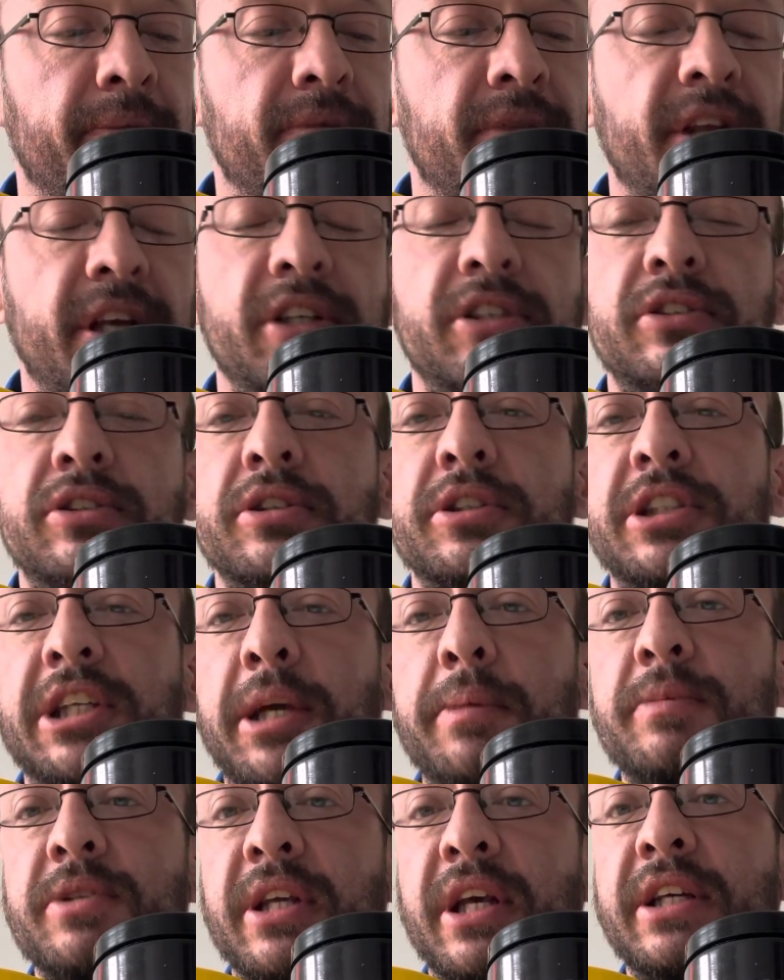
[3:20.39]
This just
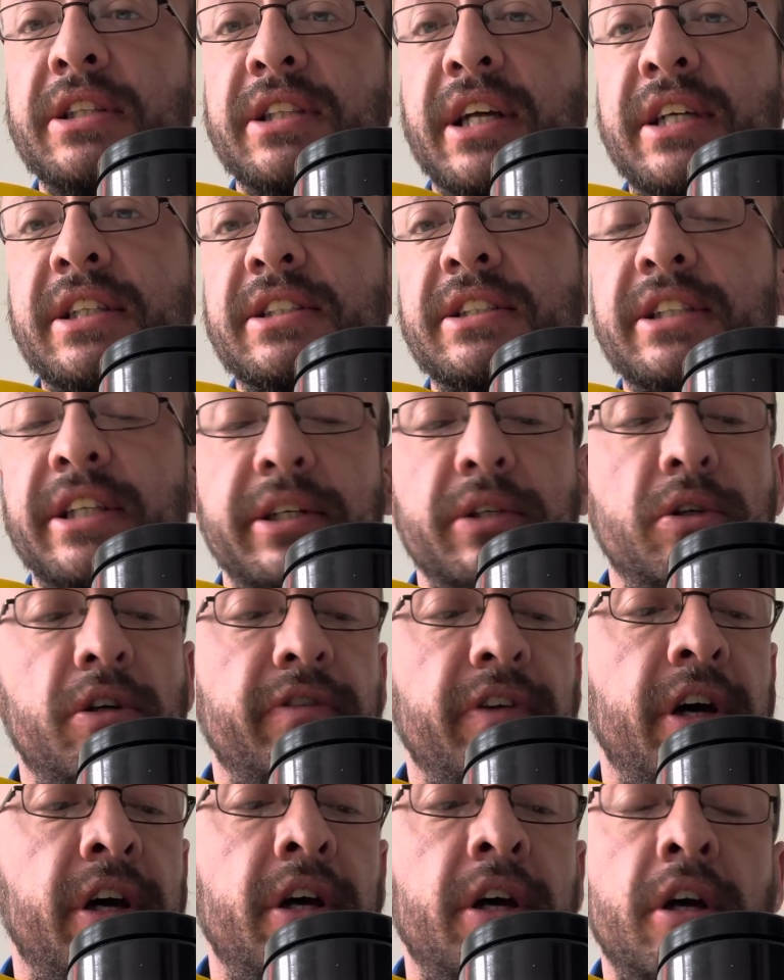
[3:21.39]
keeps things nice and ticking
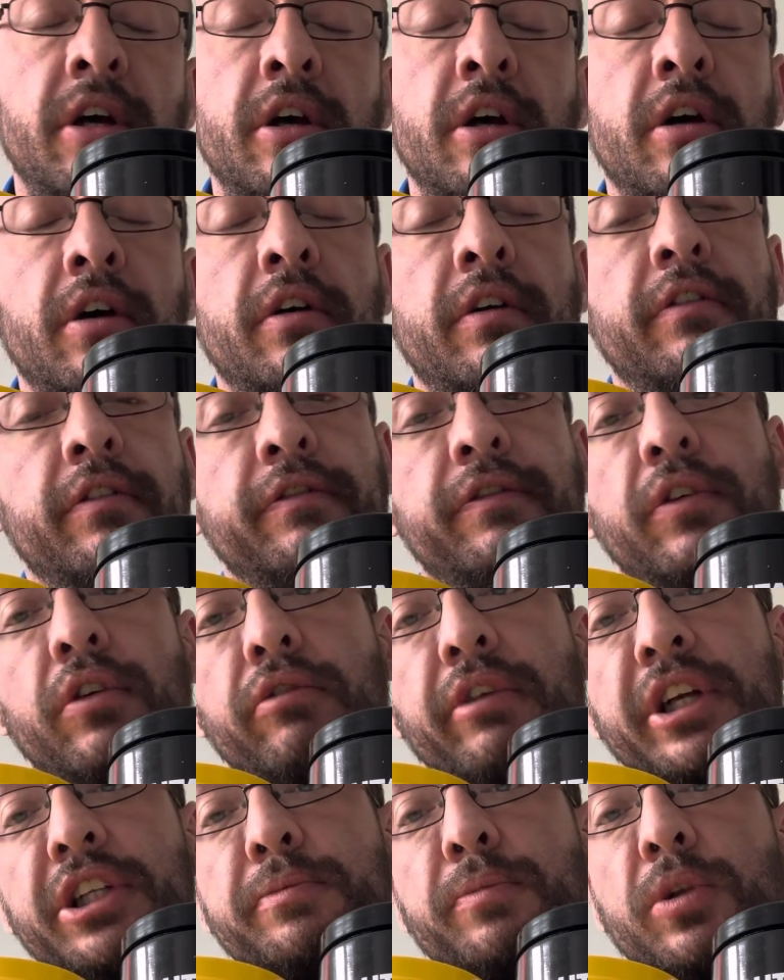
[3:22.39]
over. Full
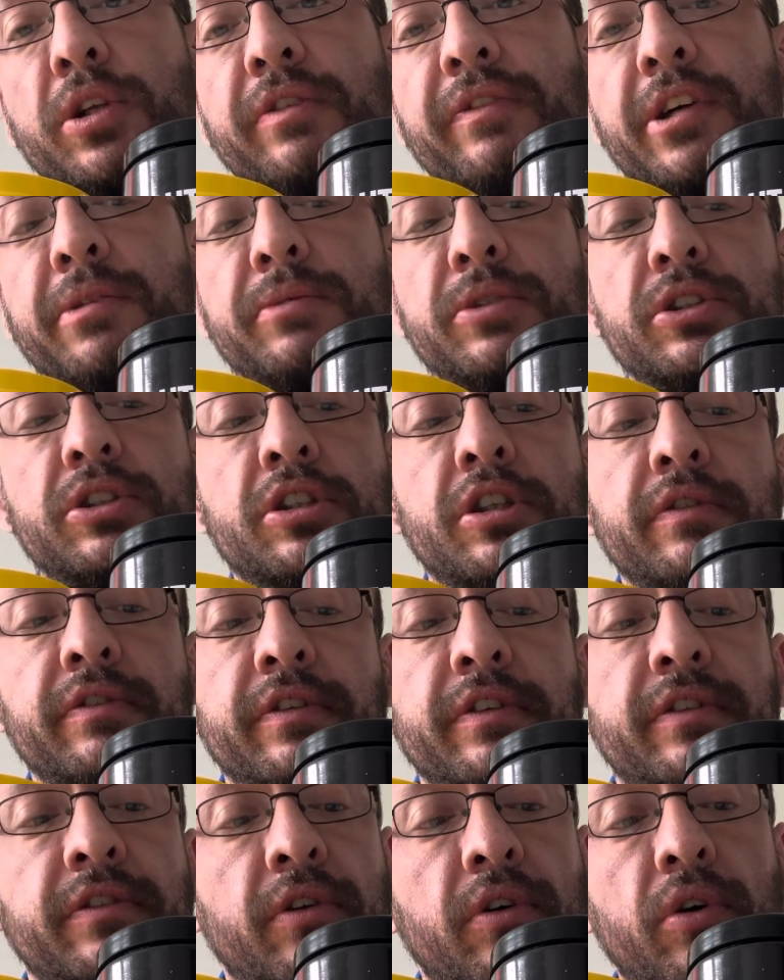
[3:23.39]
range of multivitamins
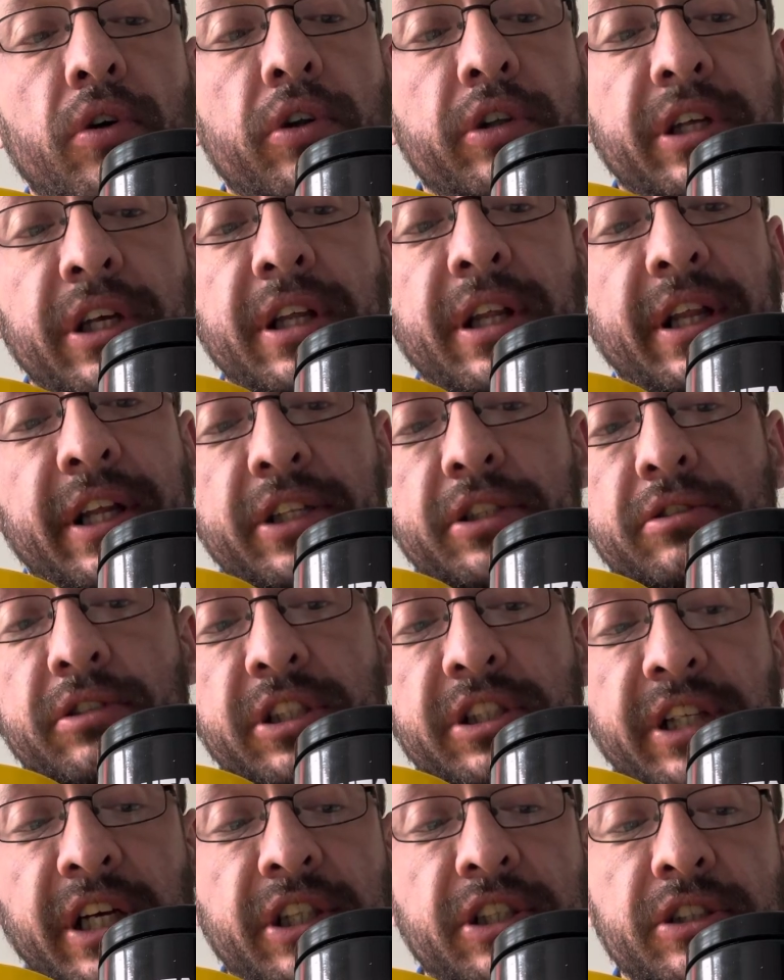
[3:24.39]
covered, all your literal
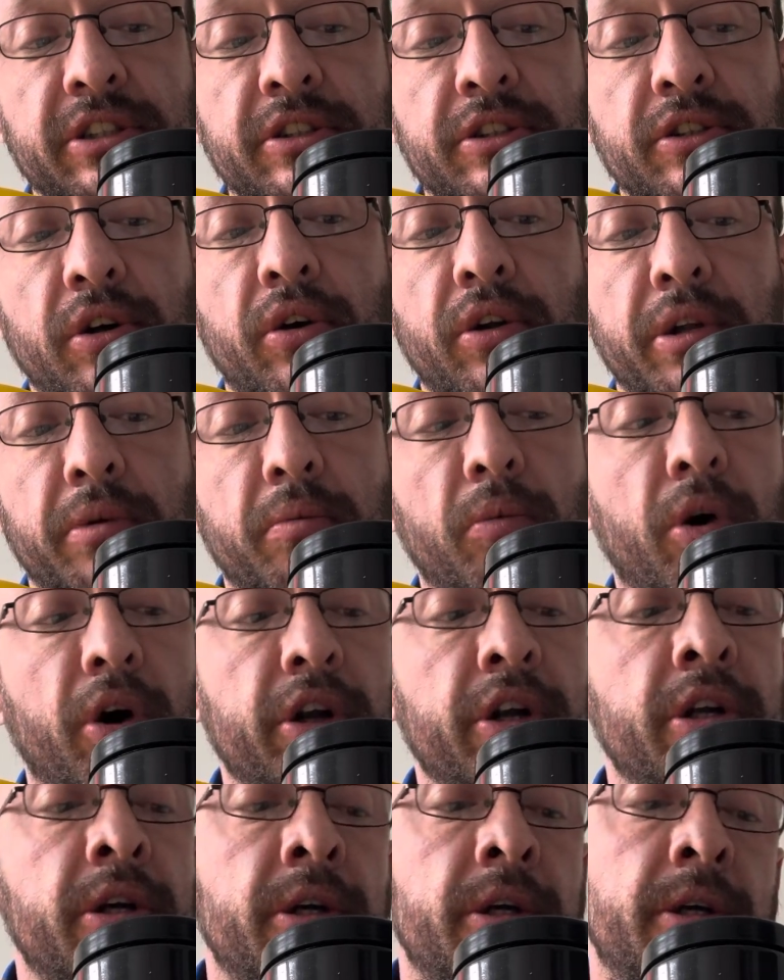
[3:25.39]
essentials all in
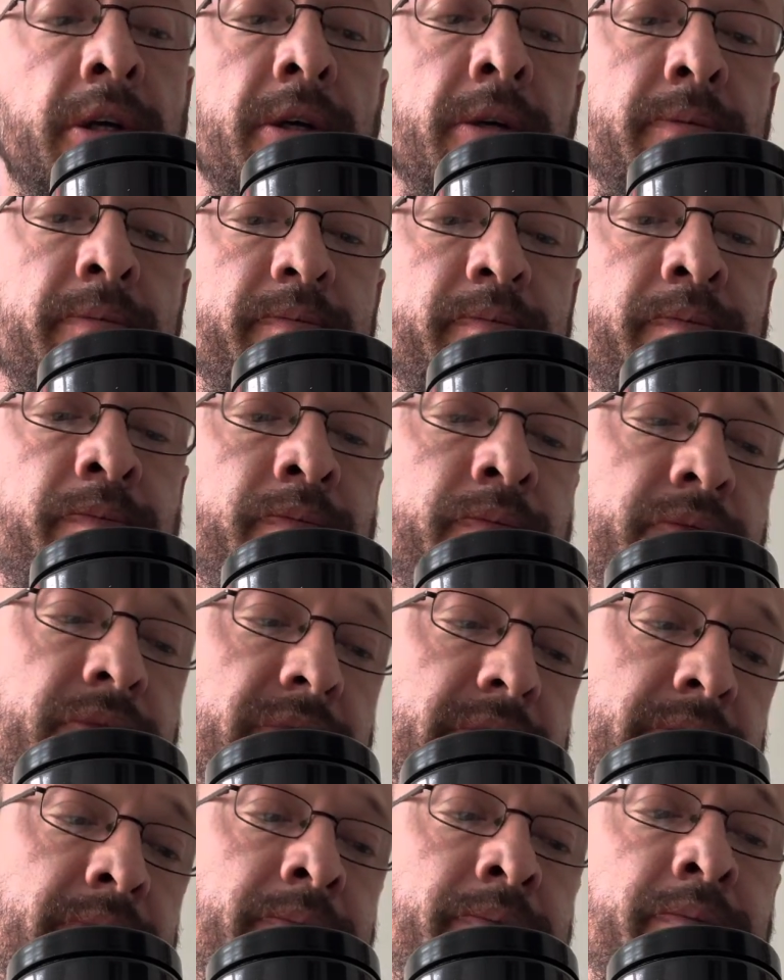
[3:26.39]
one.
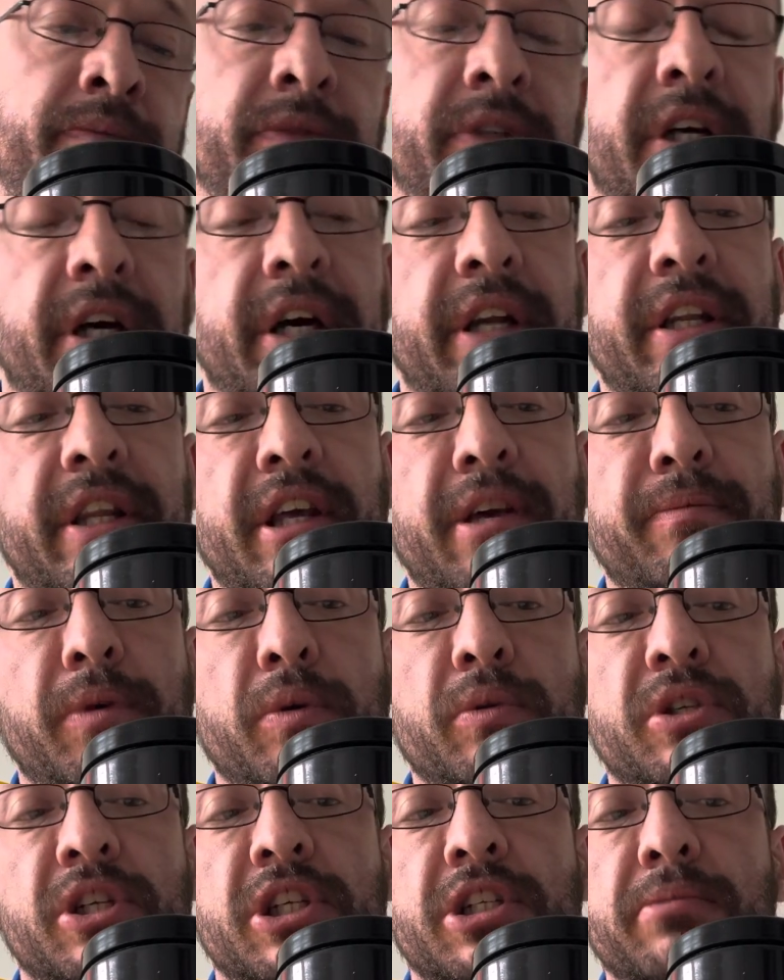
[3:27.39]
And the
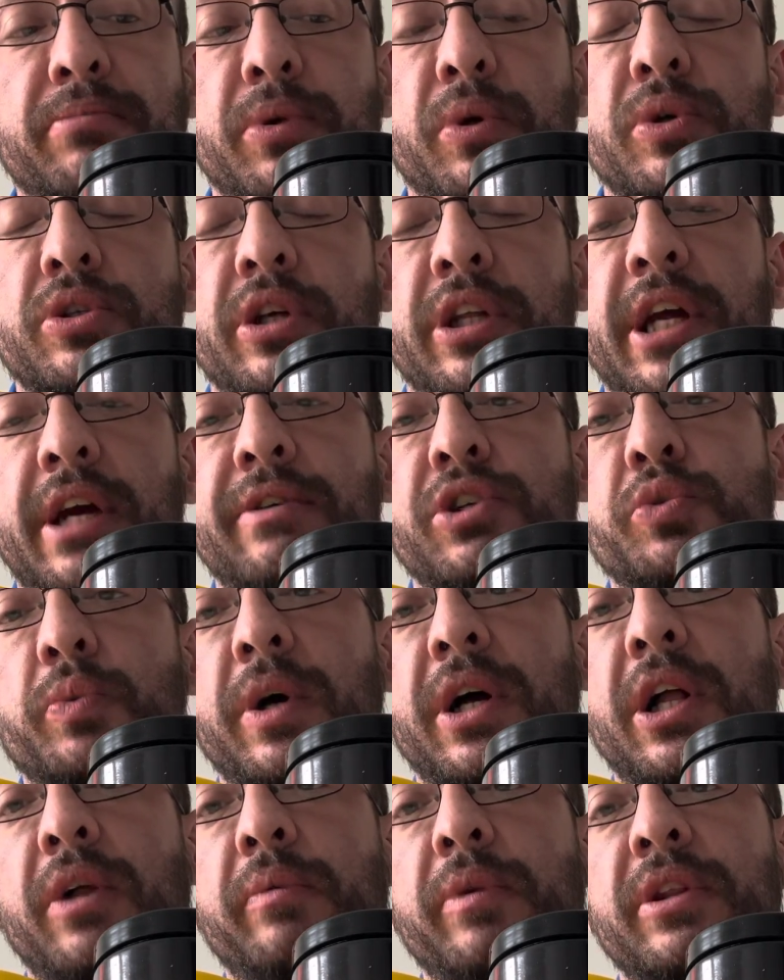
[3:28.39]
immune system boost on there as
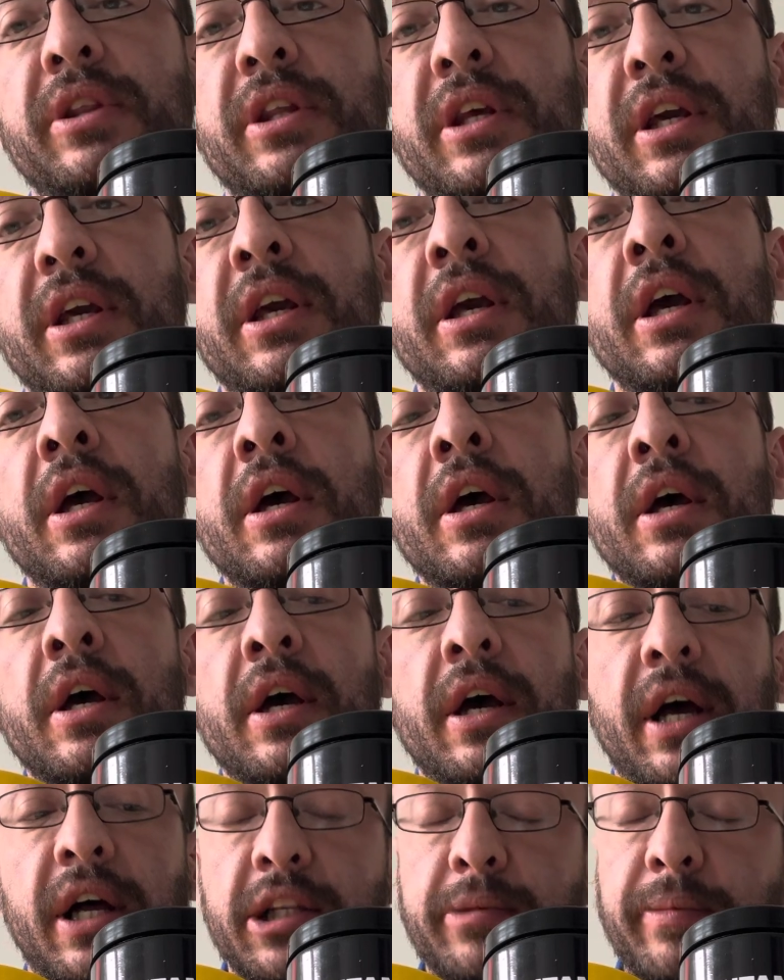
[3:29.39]
well with the
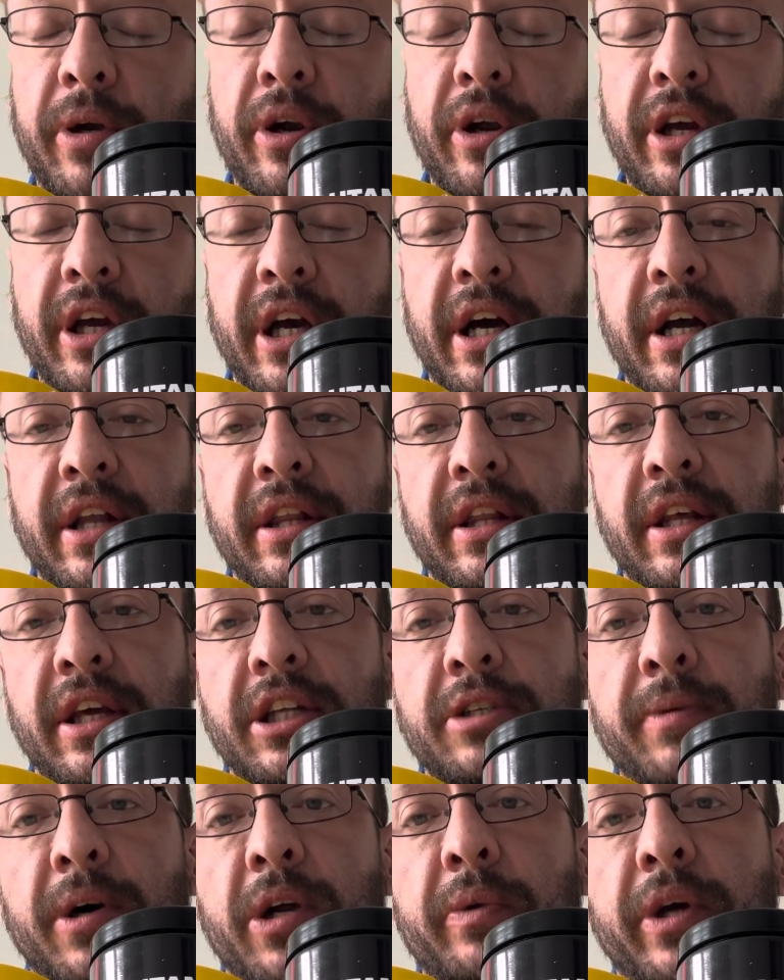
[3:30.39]
elderberry and the
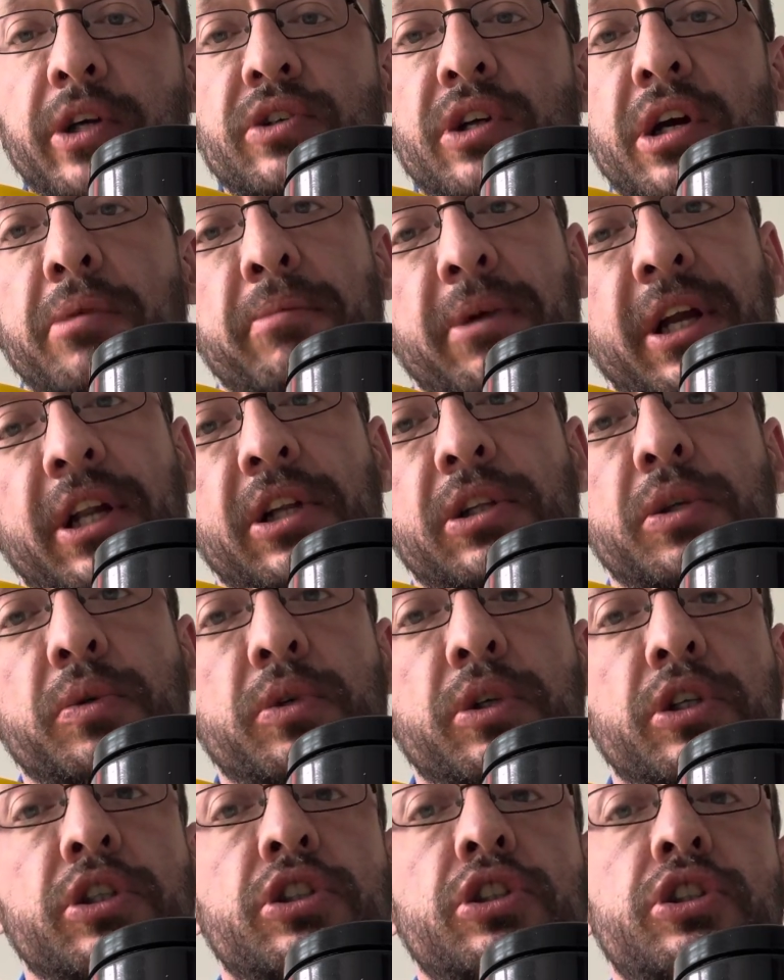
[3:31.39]
tomato extract and beta
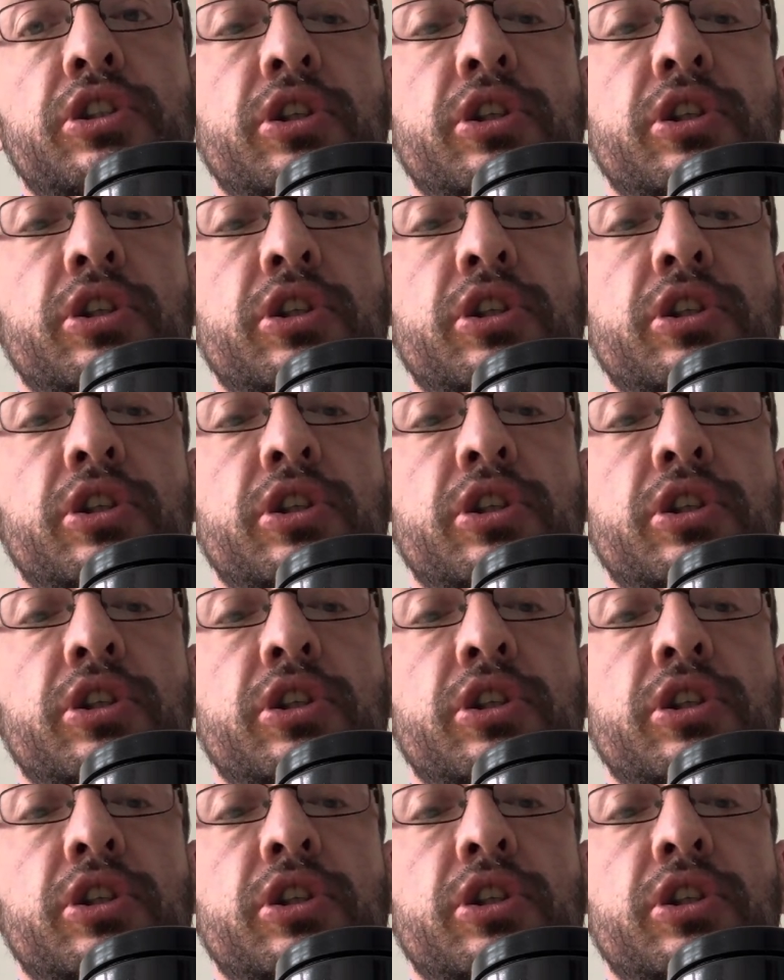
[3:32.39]
glucan.